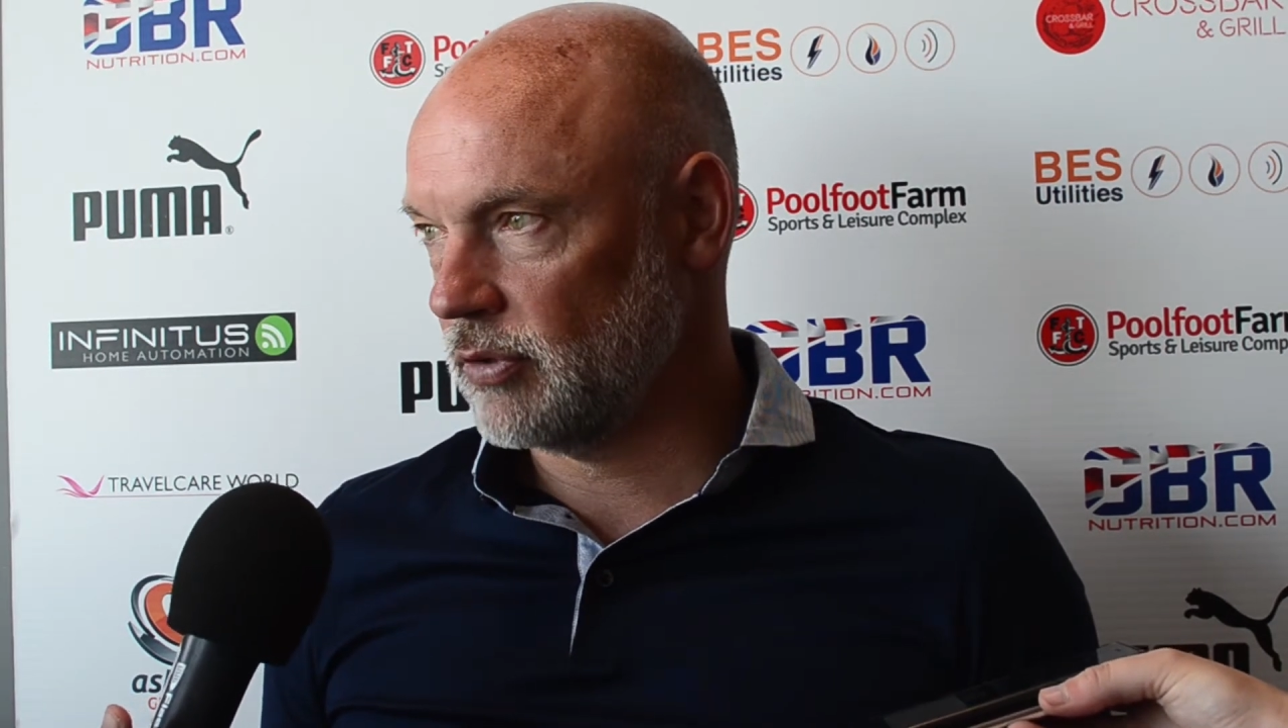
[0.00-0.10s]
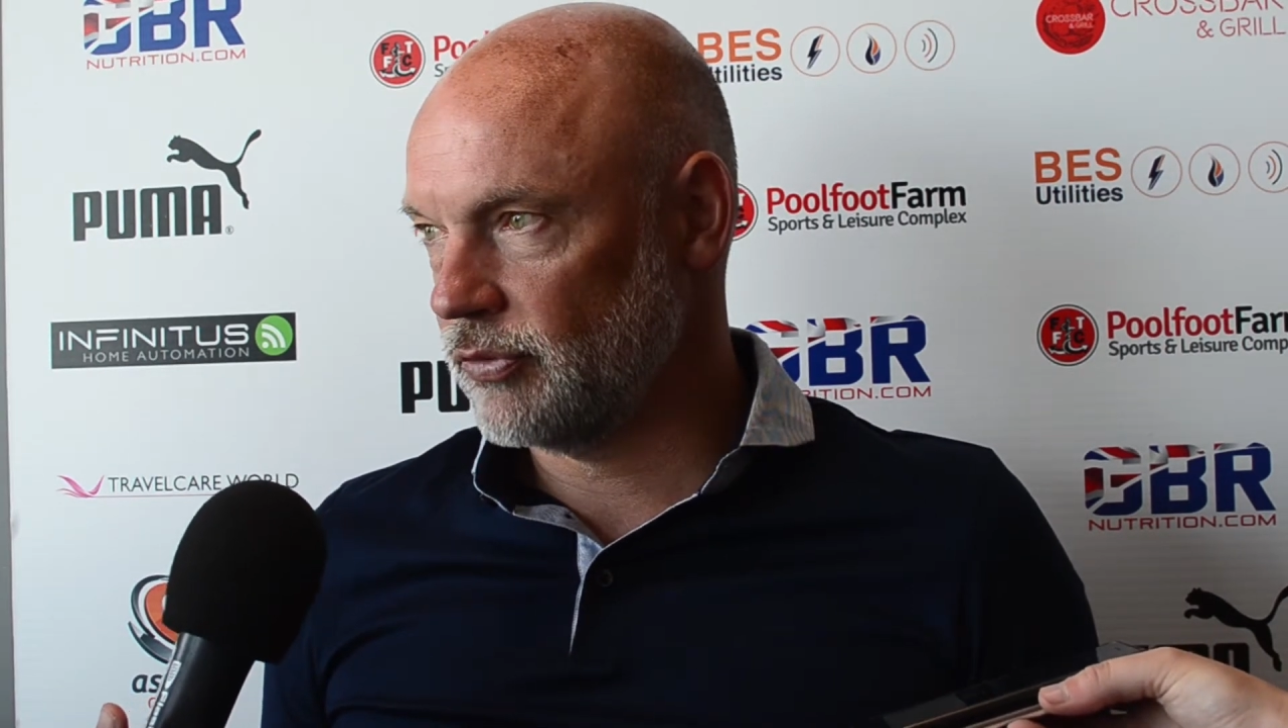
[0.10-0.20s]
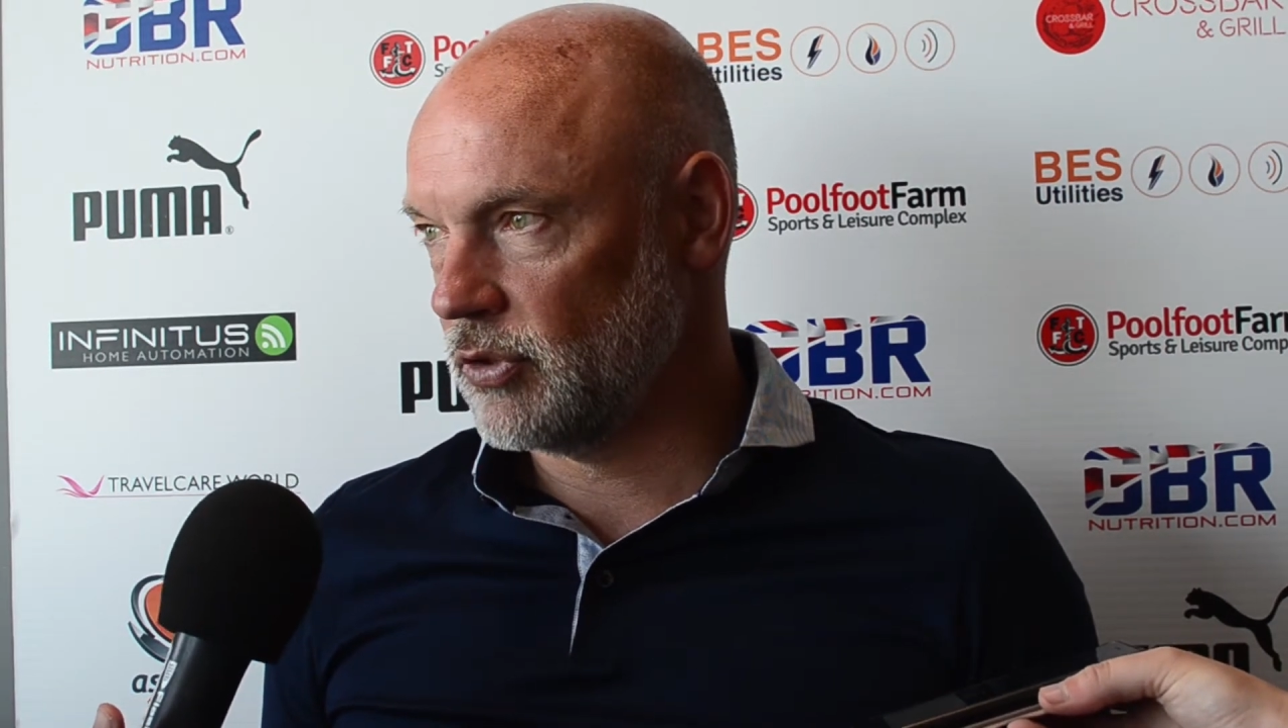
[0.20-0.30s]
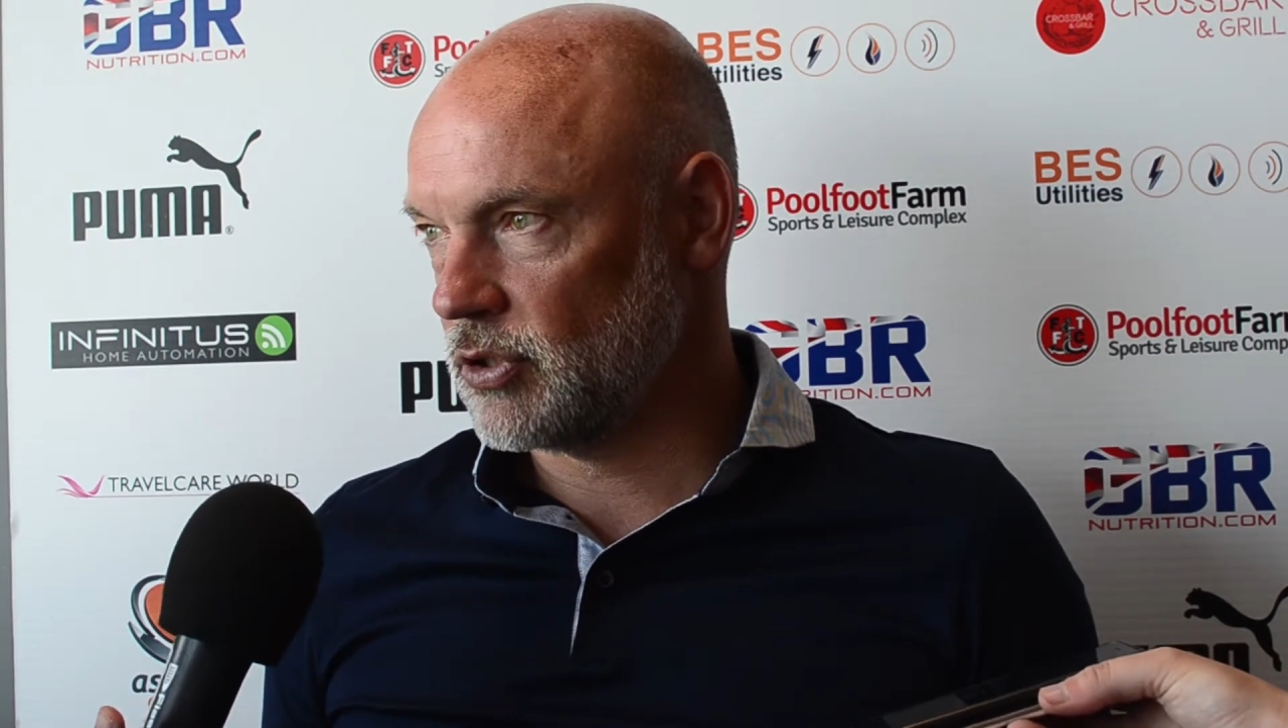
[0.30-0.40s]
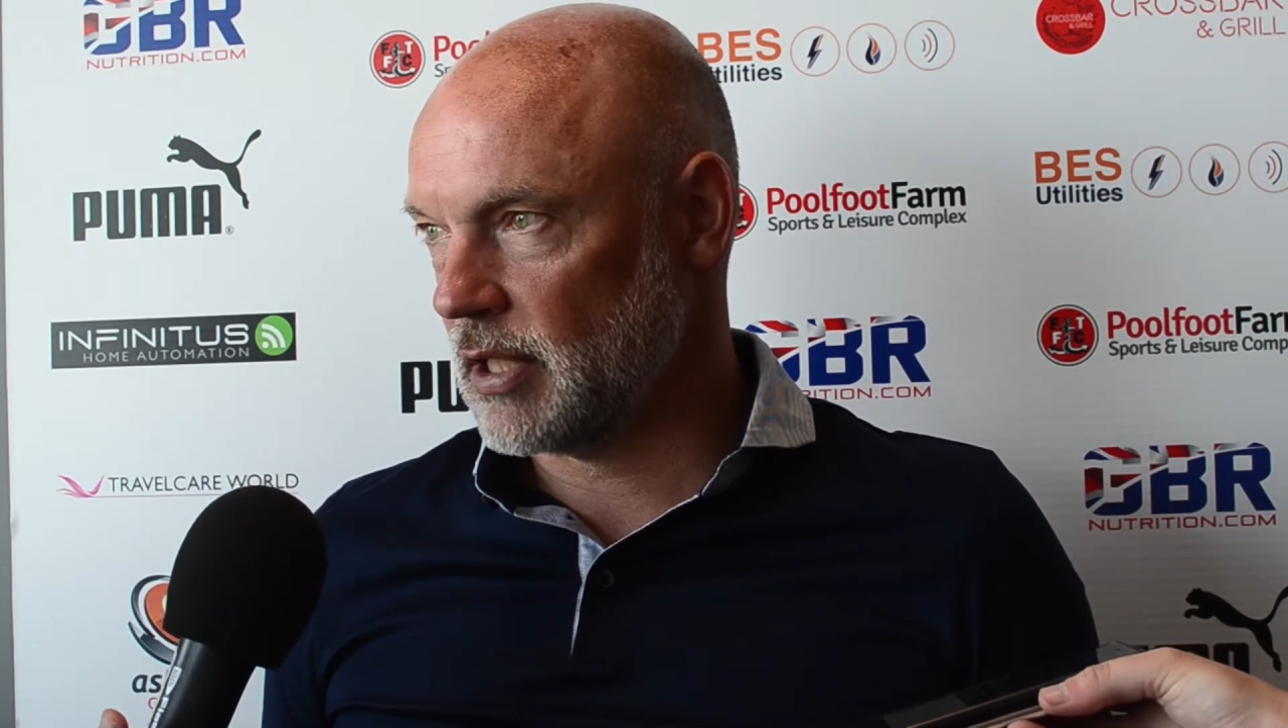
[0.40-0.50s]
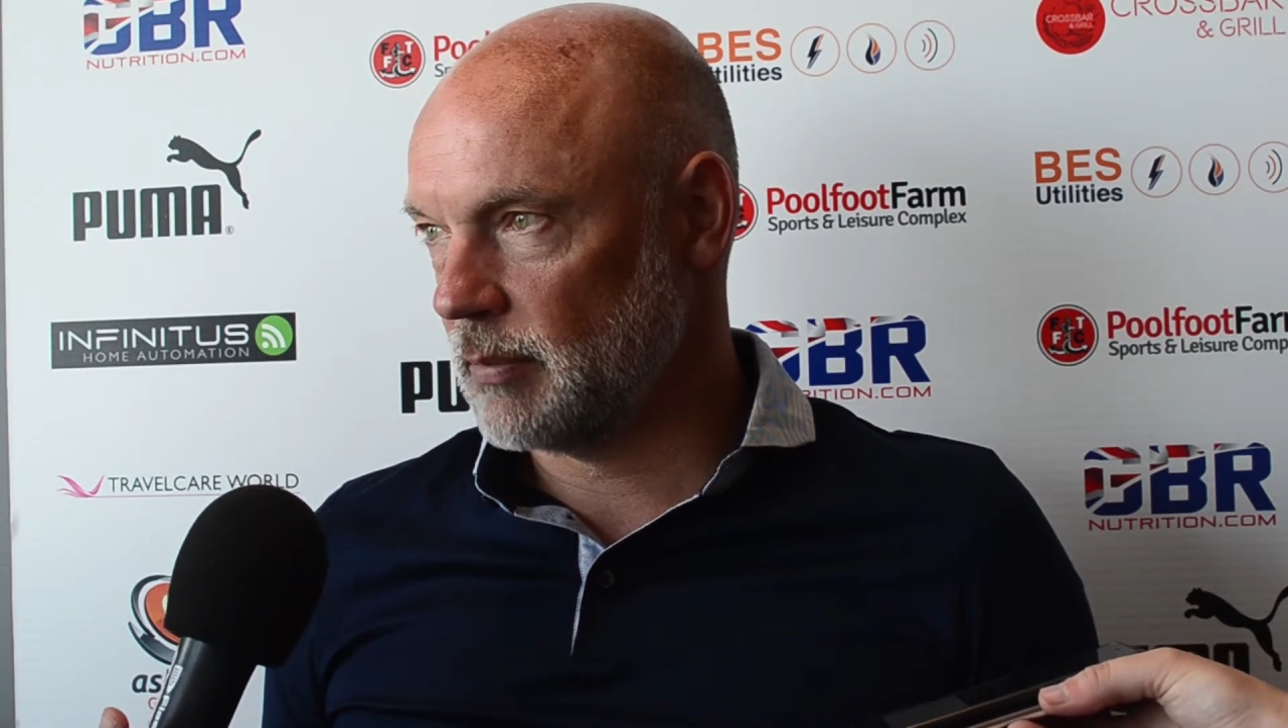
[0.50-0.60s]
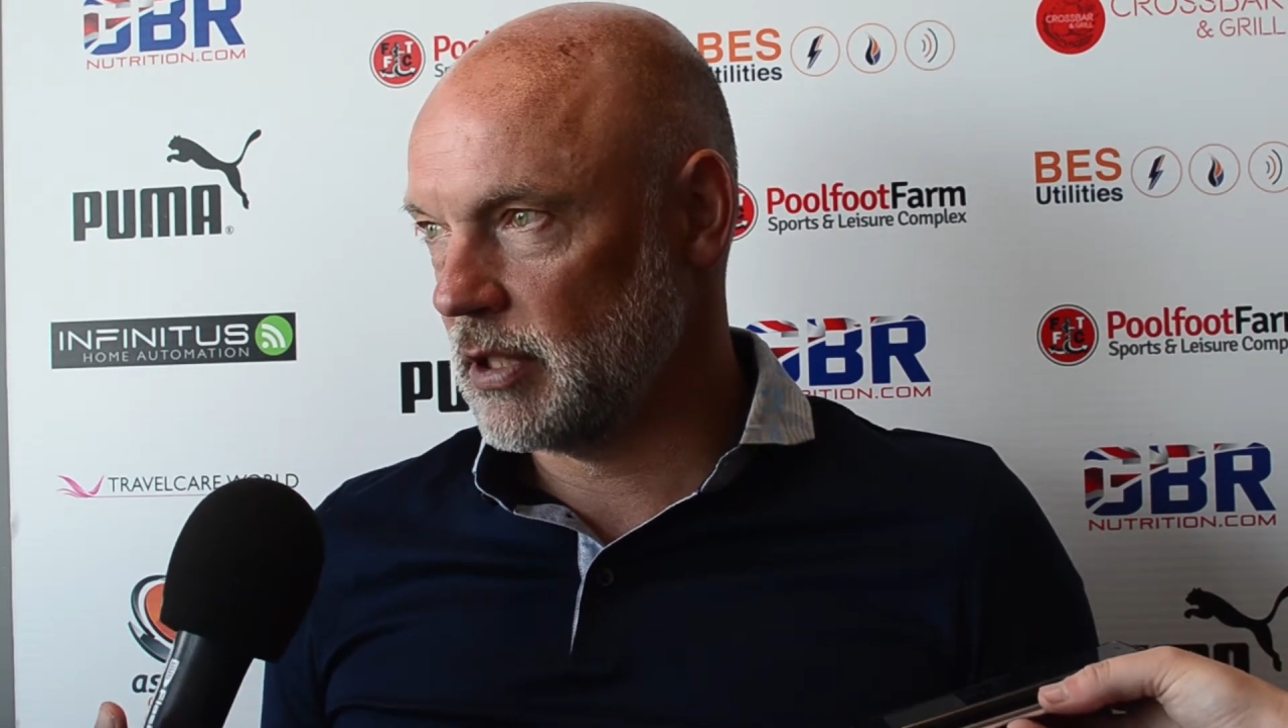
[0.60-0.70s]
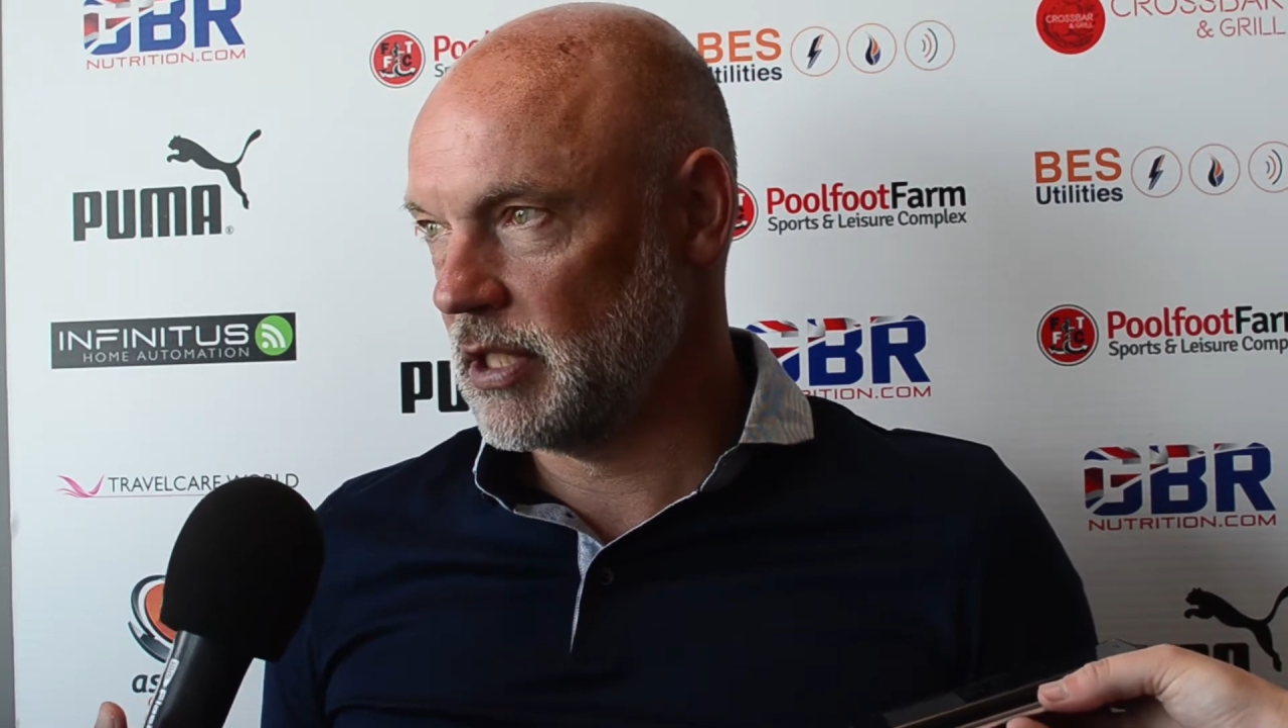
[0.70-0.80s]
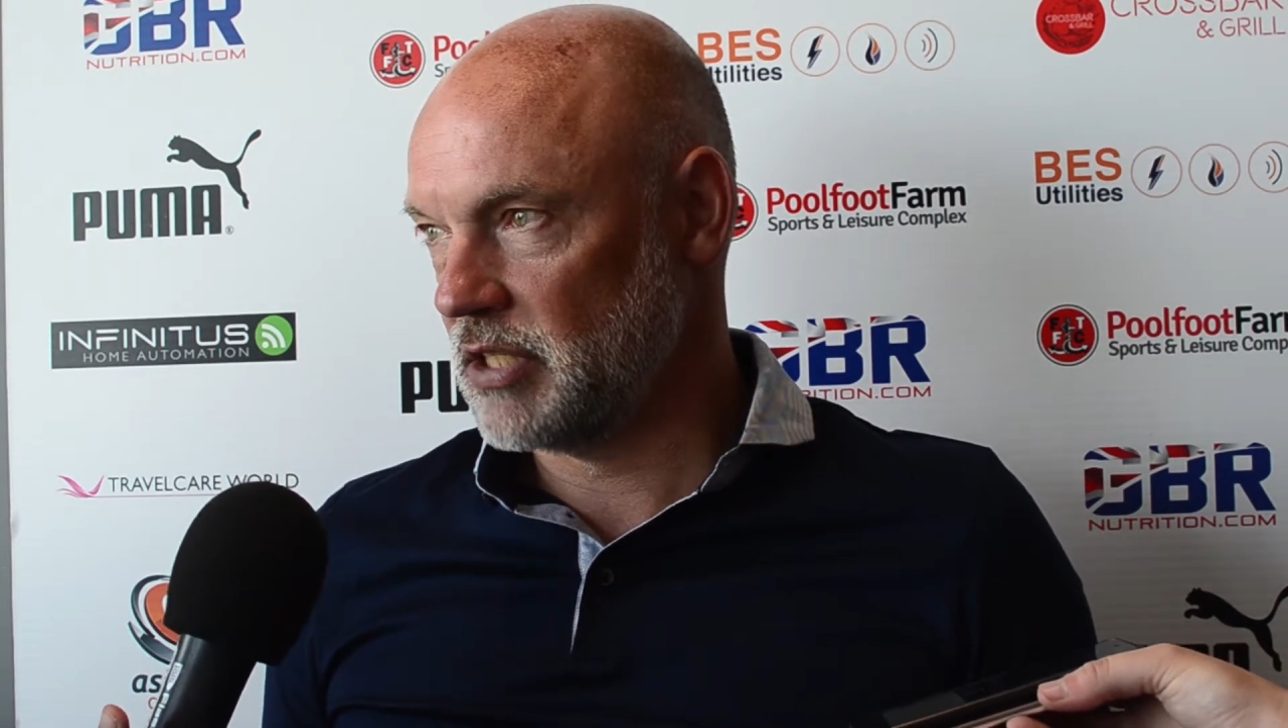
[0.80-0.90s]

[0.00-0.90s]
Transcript: for the first time in the